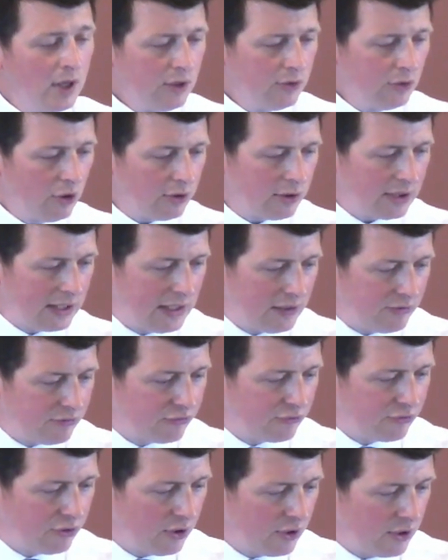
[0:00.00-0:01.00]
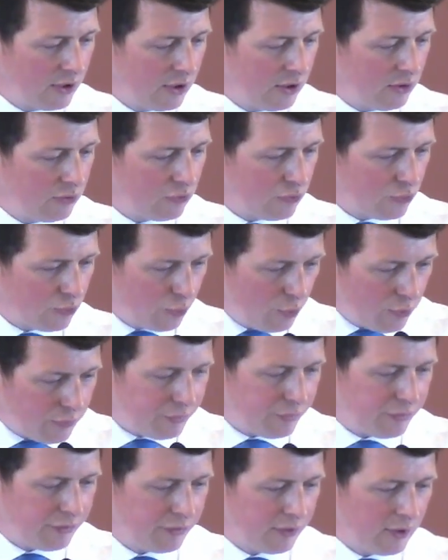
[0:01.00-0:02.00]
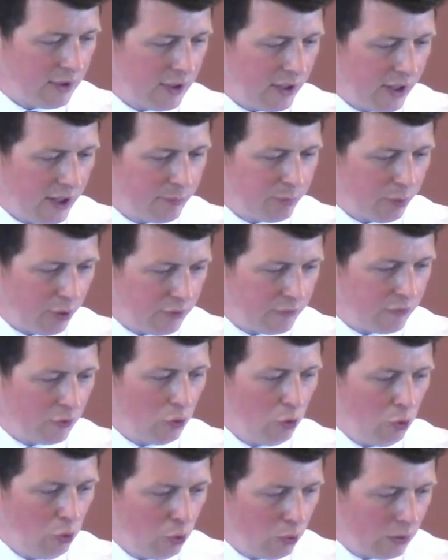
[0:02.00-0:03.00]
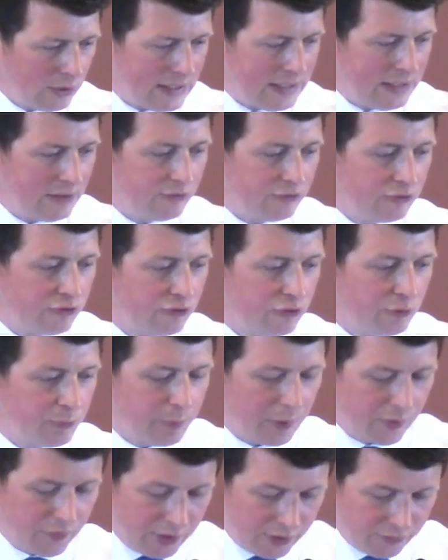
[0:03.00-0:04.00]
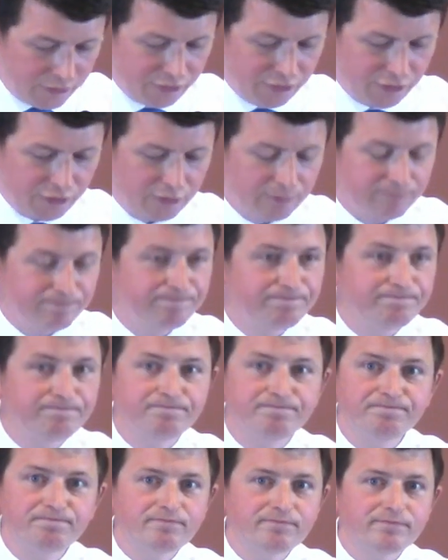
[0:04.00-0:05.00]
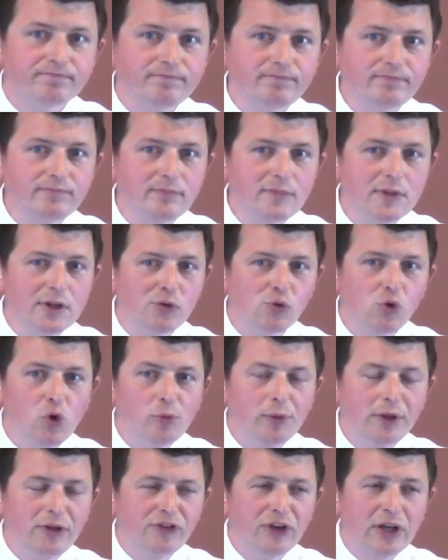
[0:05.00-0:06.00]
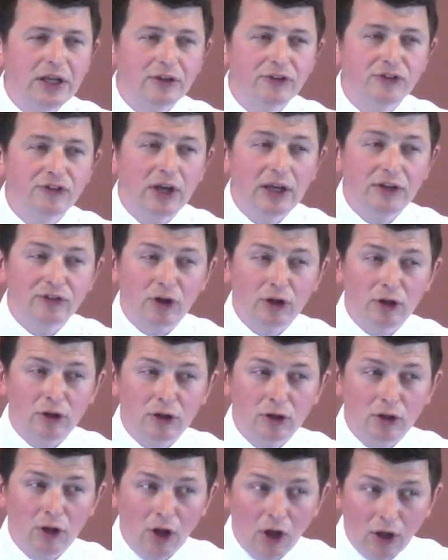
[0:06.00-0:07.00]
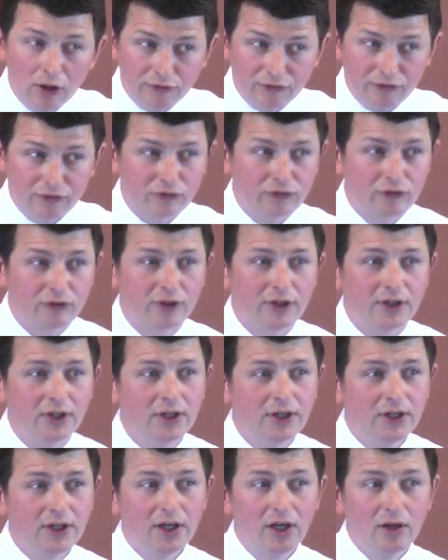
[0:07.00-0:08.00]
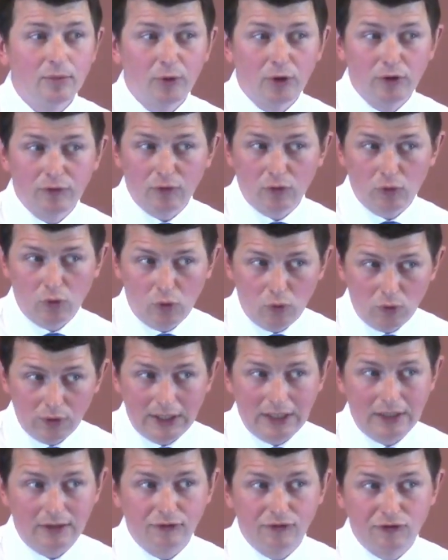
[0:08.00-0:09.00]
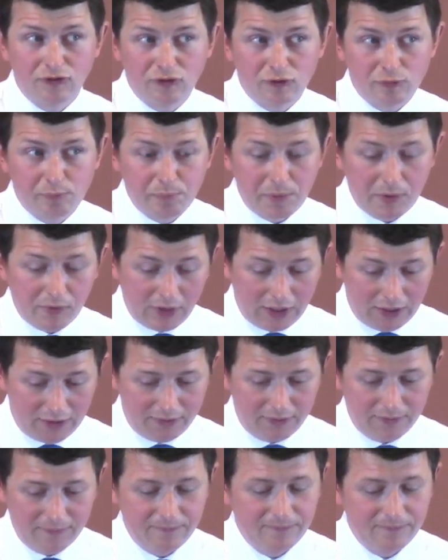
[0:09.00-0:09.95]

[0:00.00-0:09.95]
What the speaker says: Not least, truth about the Holy Spirit. Romans 8 says a lot about the Holy Spirit.